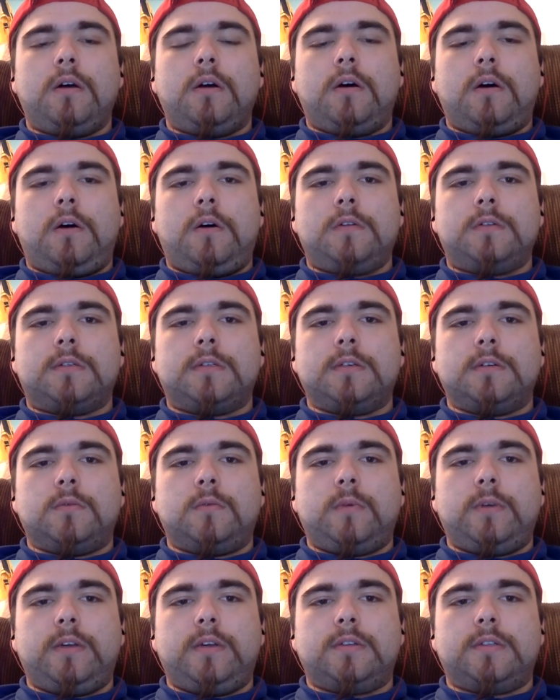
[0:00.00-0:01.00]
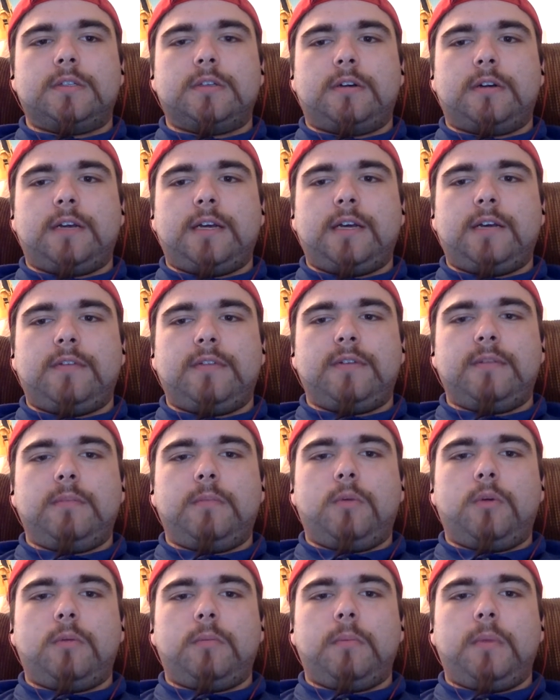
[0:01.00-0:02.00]
Also, when you start having
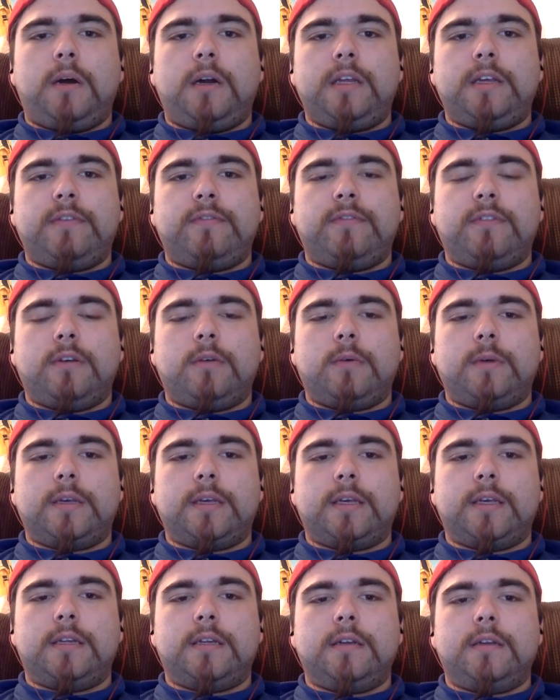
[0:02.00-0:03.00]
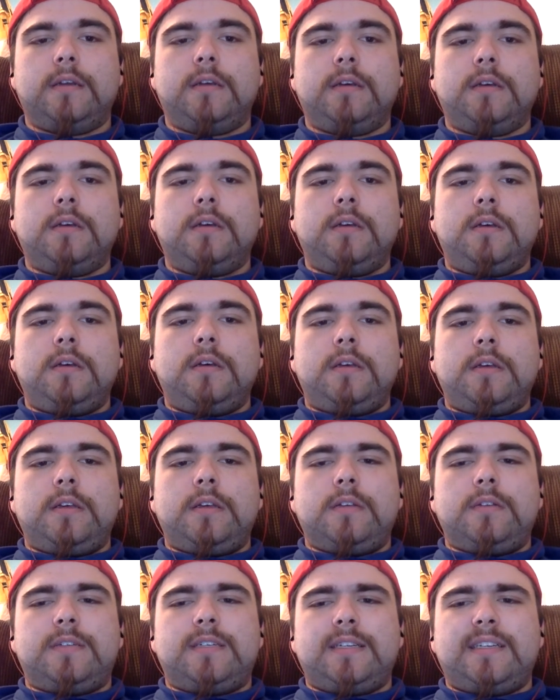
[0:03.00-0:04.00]
more money flowing in,
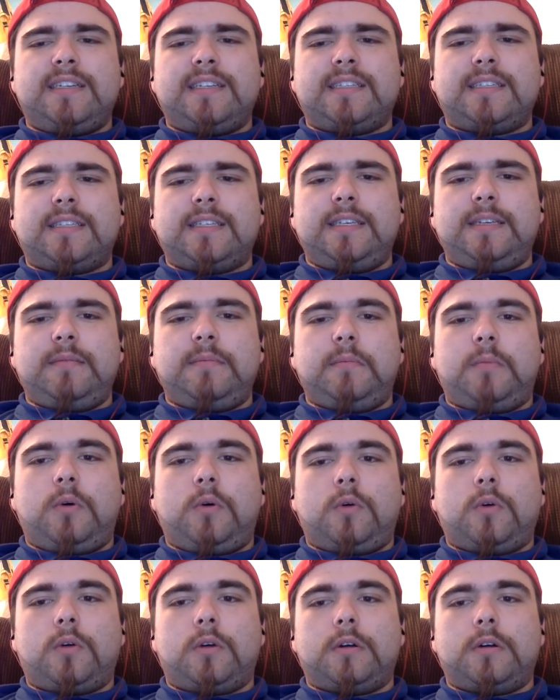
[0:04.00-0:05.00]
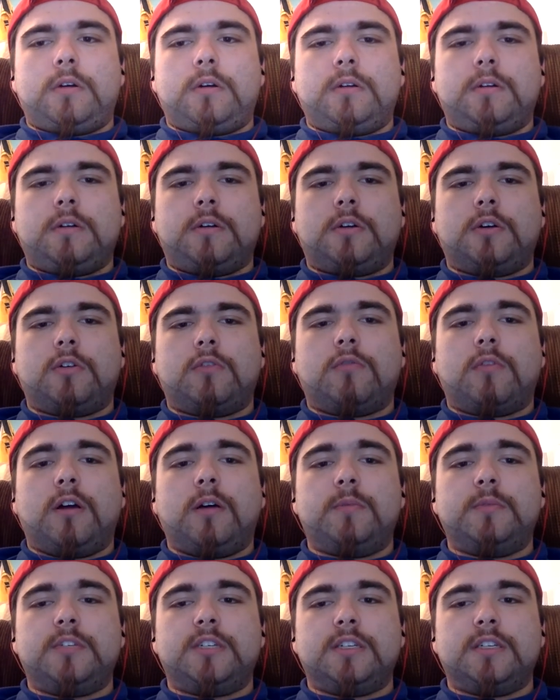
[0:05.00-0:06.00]
you tend to see more
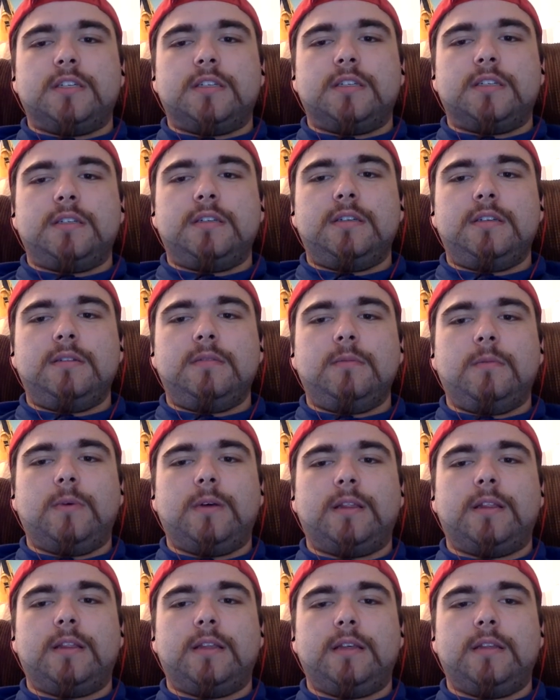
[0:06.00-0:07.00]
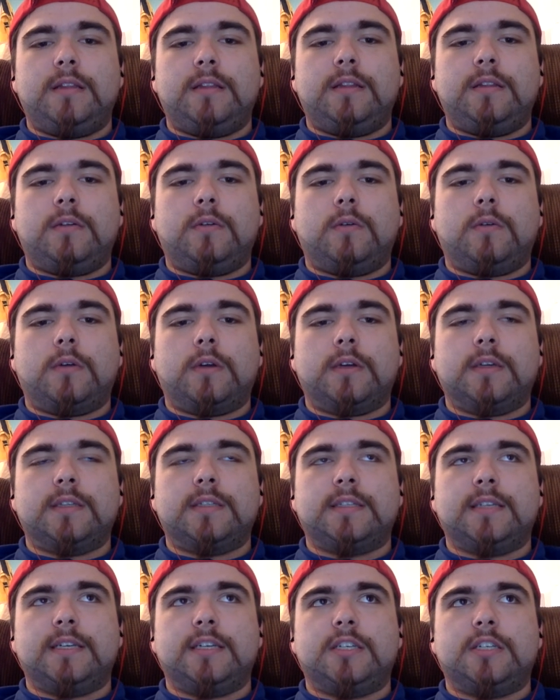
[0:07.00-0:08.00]
corruption within the
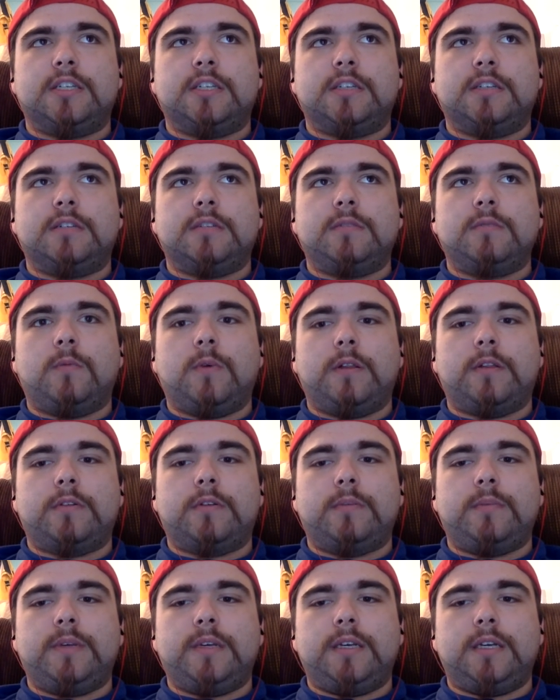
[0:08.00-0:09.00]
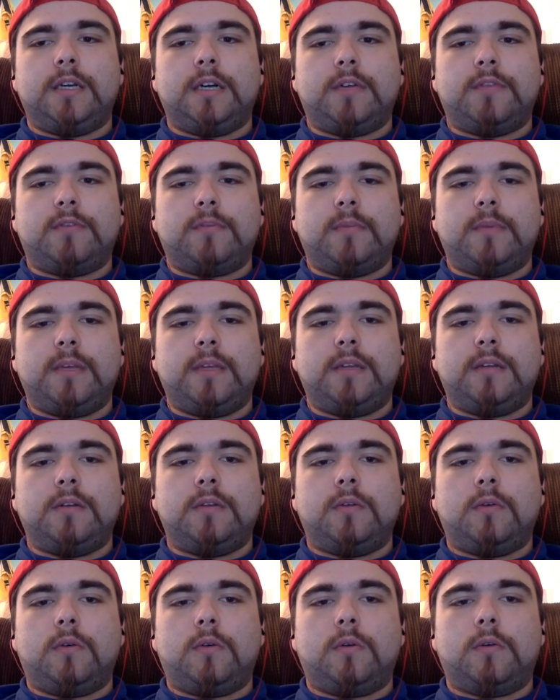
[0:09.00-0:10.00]
organization, whether it be government
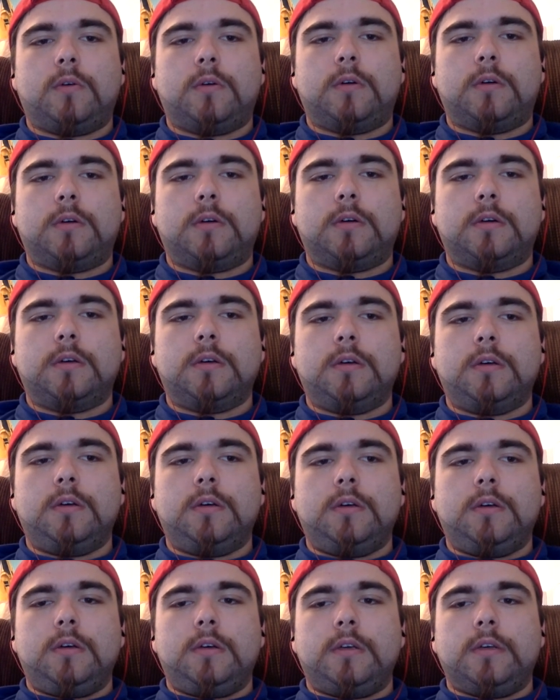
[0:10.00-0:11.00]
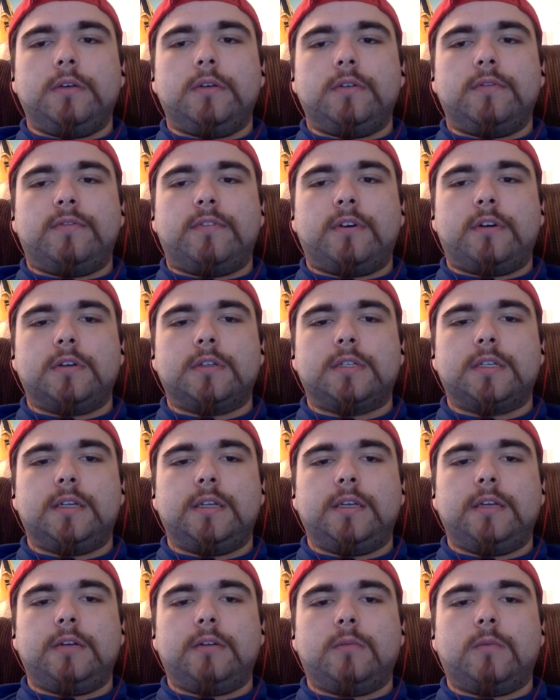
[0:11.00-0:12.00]
or
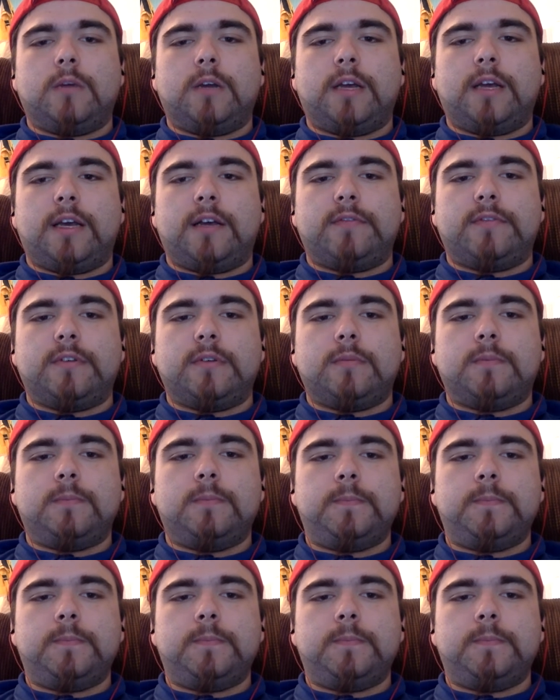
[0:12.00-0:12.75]
university or what have you.